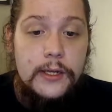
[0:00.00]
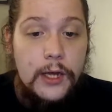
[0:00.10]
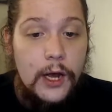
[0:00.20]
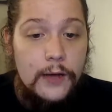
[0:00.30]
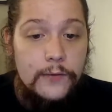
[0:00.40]
The
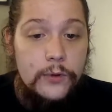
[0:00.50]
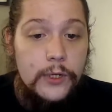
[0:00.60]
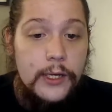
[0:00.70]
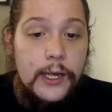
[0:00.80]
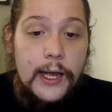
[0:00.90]

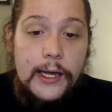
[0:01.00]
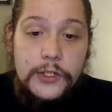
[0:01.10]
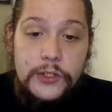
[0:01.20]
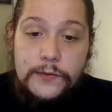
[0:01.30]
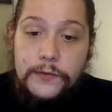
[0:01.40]
convoy
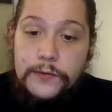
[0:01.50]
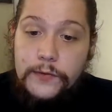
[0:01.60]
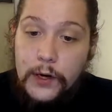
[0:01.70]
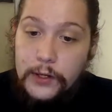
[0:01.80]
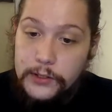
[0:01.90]
had driven
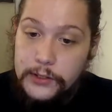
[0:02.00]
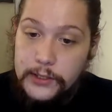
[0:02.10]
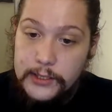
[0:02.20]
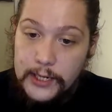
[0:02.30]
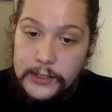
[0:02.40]
far into
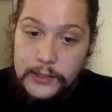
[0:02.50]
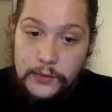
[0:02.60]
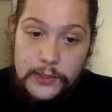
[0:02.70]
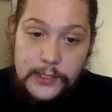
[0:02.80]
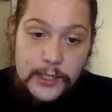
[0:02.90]
the
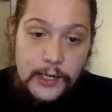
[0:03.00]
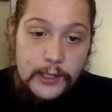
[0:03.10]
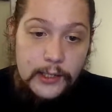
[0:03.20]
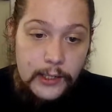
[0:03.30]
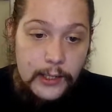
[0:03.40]
desert when
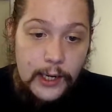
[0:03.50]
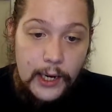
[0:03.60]
suddenly